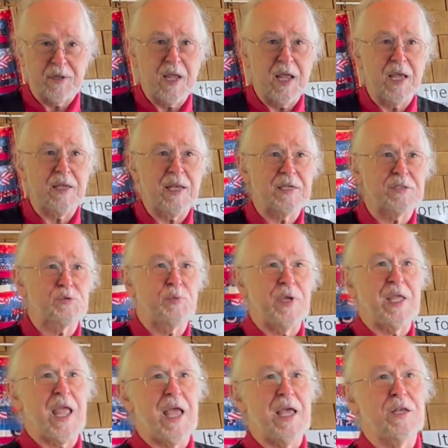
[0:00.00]
and yes, we
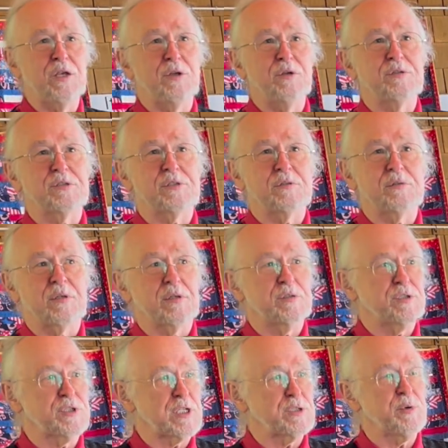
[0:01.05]
can use
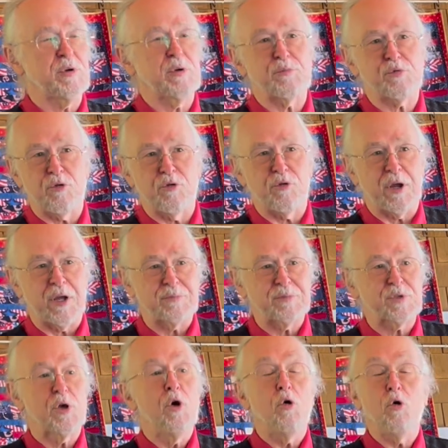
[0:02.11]
Shakespearean programs
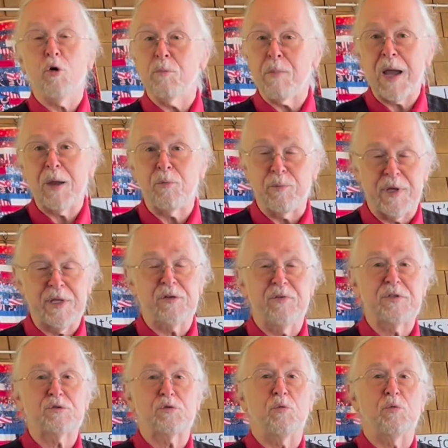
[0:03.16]
or my
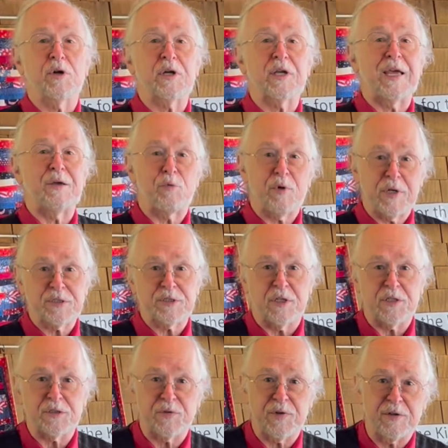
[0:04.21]
individual work at
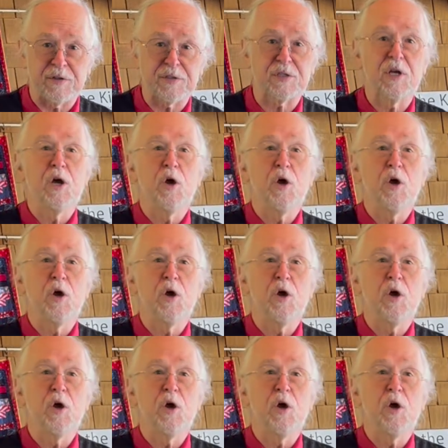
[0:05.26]
Renaissance fairs,